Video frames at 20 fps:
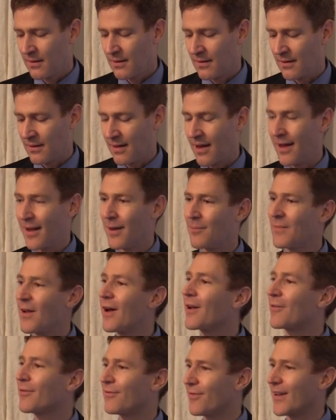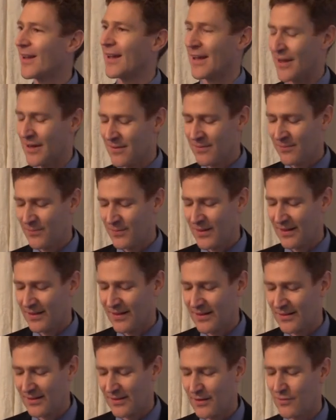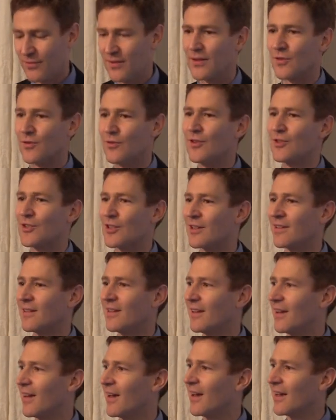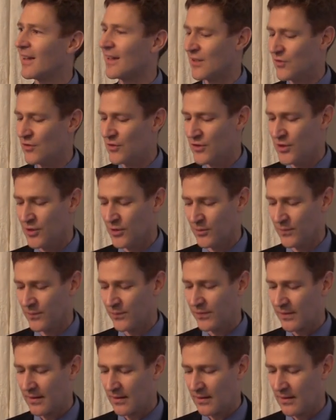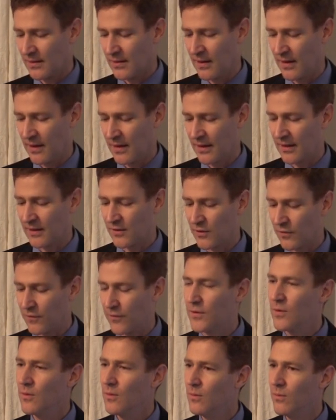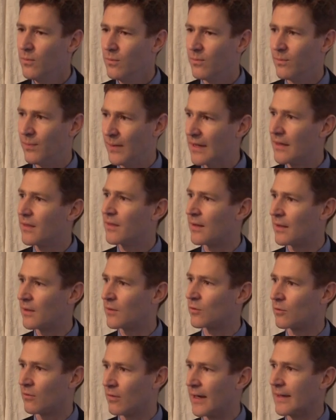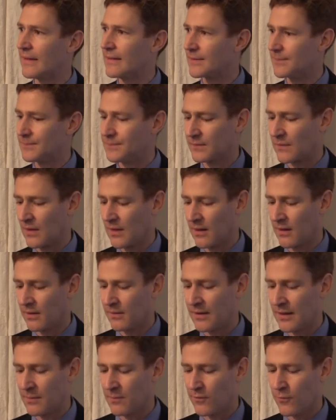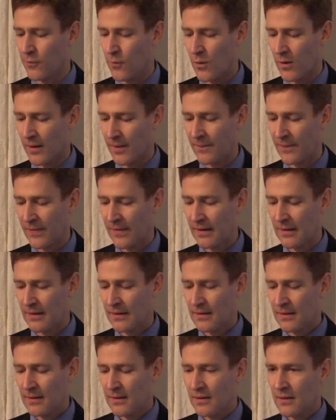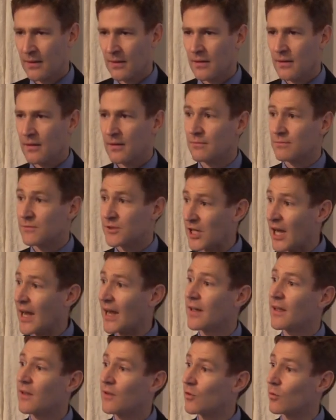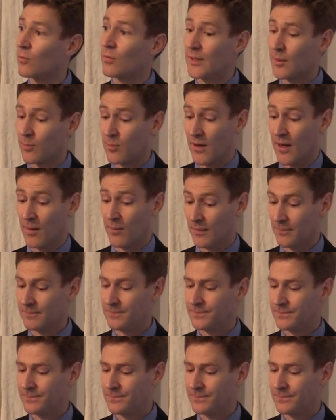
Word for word: And I am not a fan, but let's give this vision its due. It gets a few big things right, and I'll name four. China is a real problem.